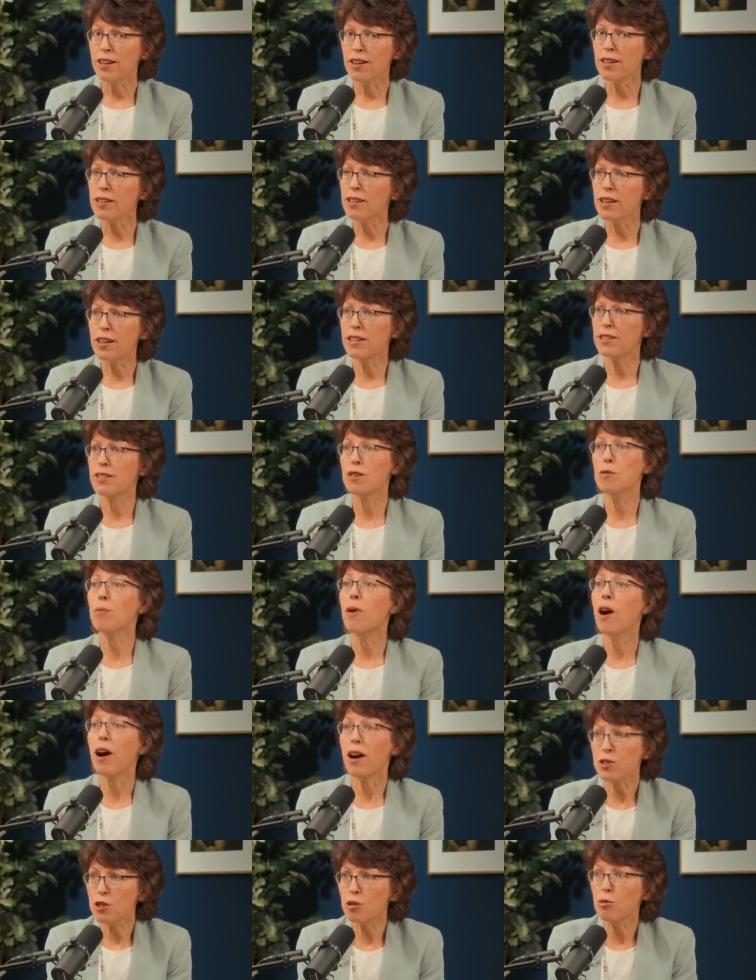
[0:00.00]
It, it's
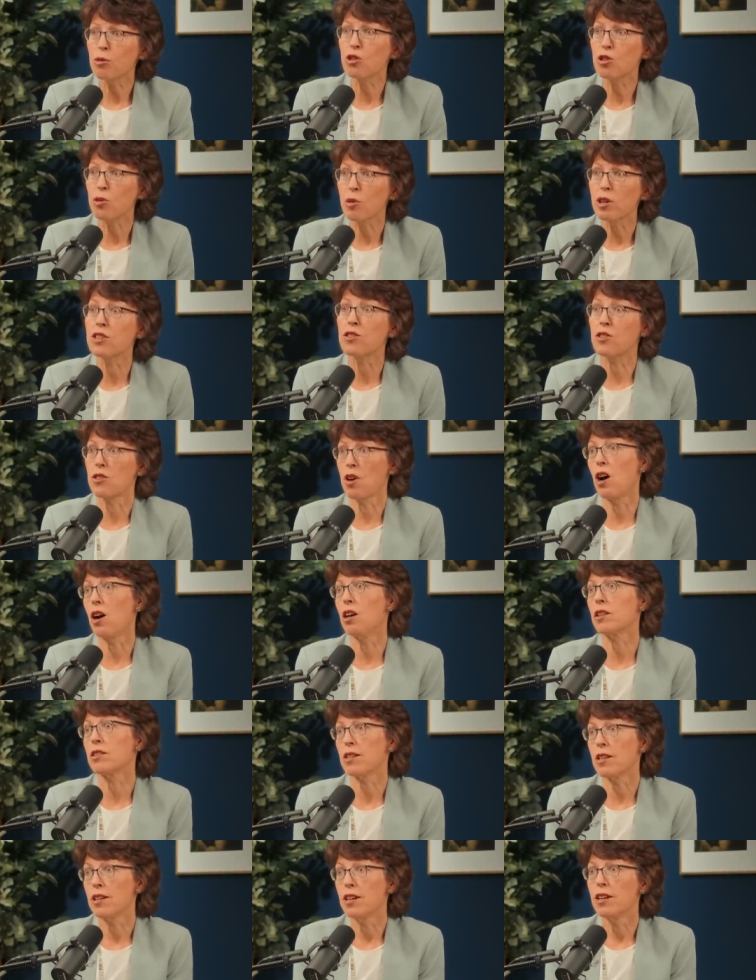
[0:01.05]
impossible to
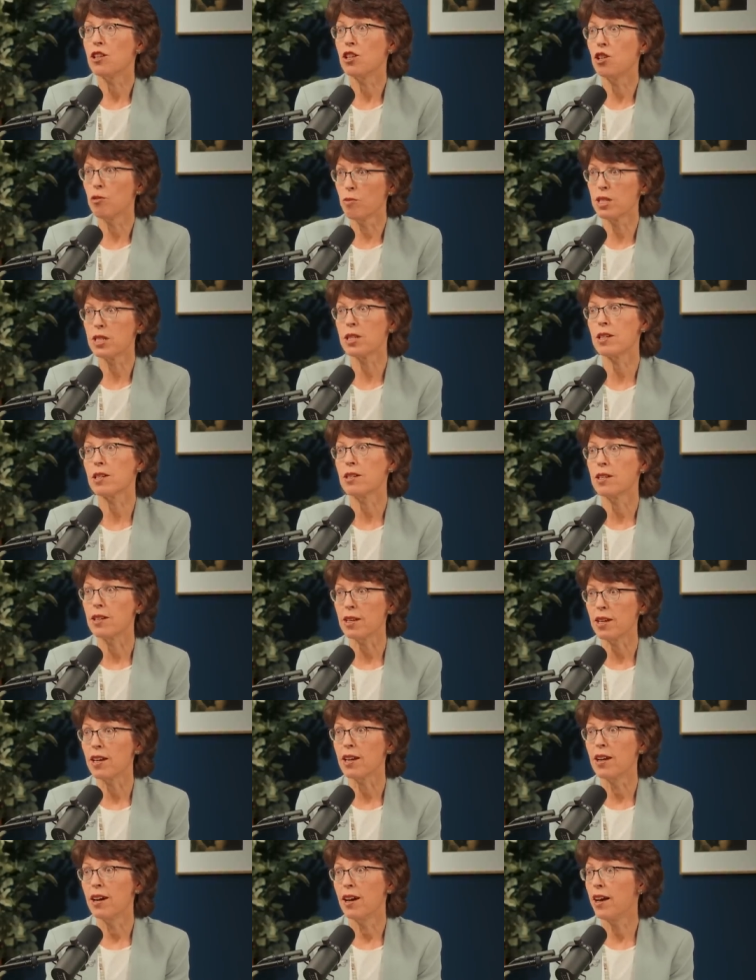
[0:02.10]
exalt human
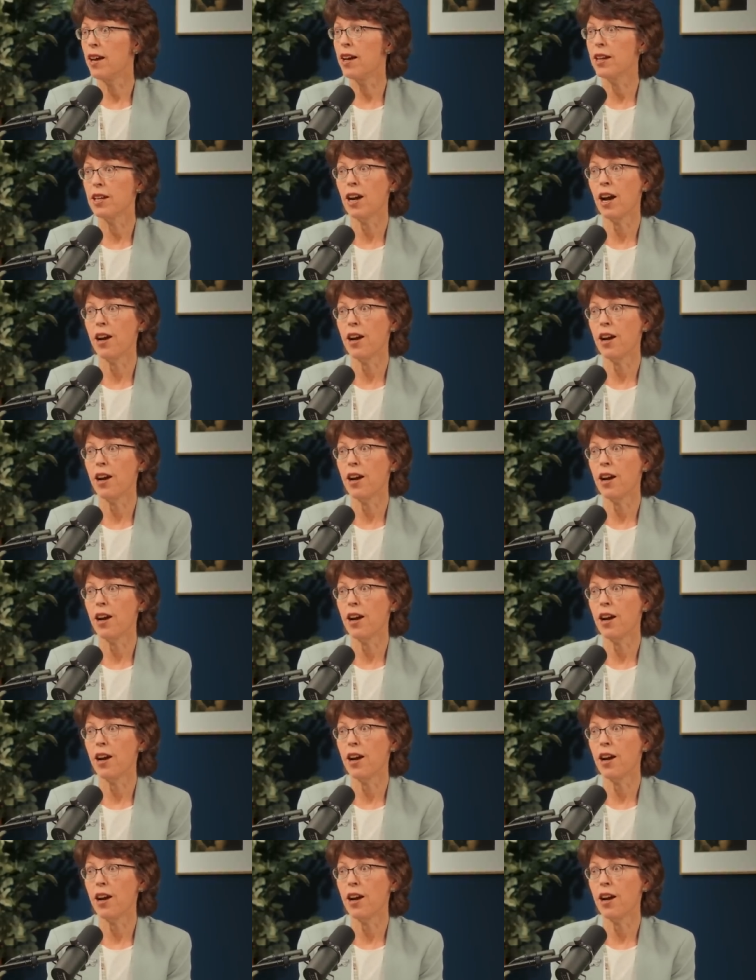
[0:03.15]
dignity any